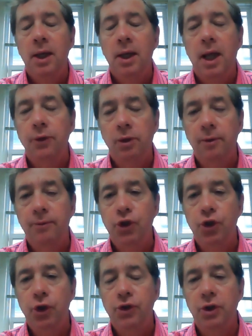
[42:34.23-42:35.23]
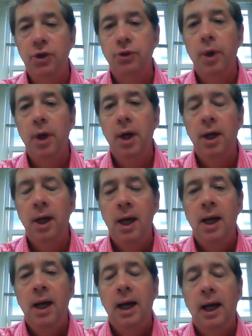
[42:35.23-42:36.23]
Council of Churches, where
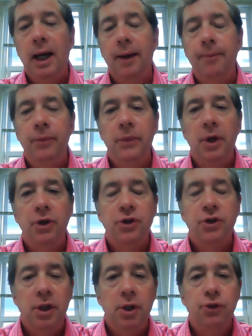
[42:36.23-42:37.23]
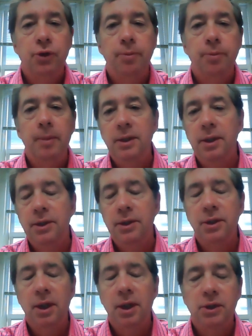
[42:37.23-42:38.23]
there's still
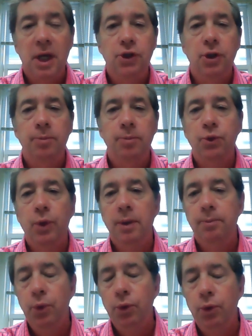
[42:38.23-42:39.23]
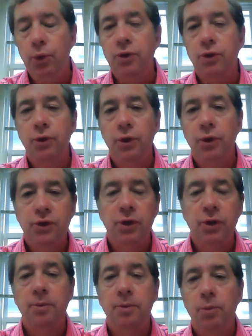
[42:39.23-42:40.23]
tremendous tension between Buddhists,
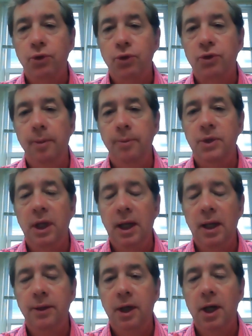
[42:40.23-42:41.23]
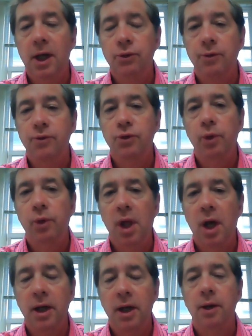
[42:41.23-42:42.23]
Christians, and Muslims in the country of Sri
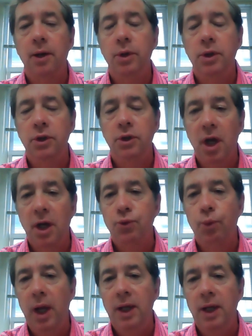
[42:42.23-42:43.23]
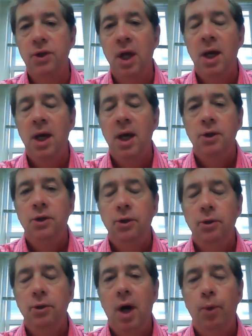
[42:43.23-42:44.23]
Lanka. We discussed ways
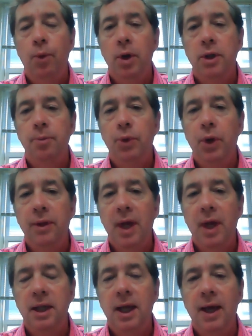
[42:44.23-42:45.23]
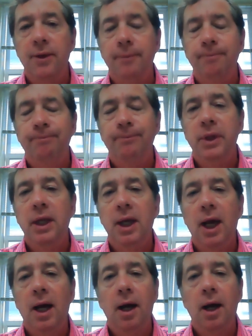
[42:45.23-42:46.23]
to work to bring that together.
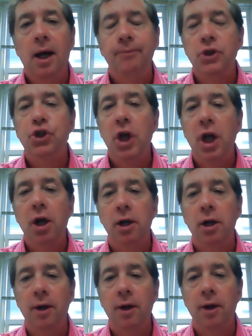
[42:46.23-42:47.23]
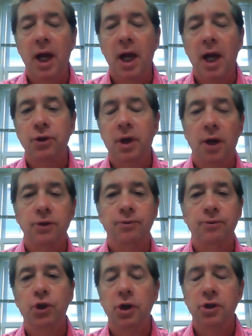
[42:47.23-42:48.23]
The chair of the National
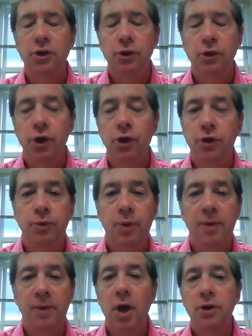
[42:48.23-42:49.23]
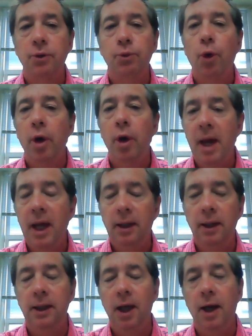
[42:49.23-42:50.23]
Council of Churches, Reverend Dr. Roy
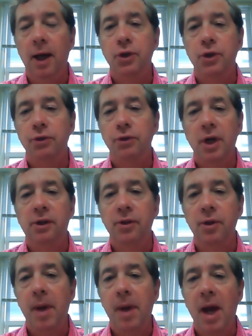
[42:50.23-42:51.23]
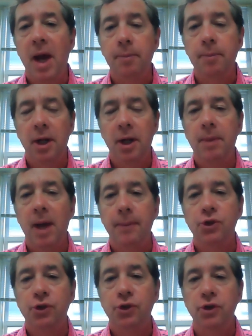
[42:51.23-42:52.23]
Medley, General Secretary of the American
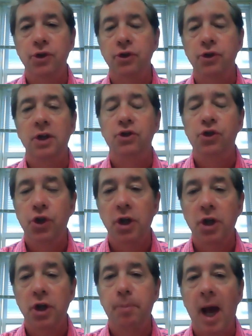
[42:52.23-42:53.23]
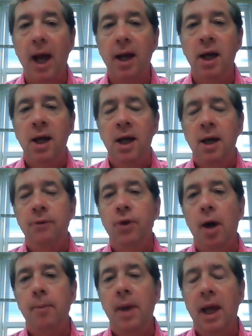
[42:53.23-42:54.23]
Baptist Churches, is just back
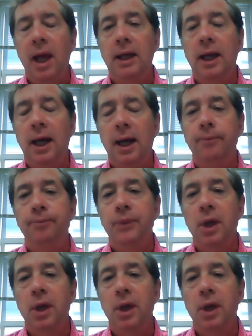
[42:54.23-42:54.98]
from a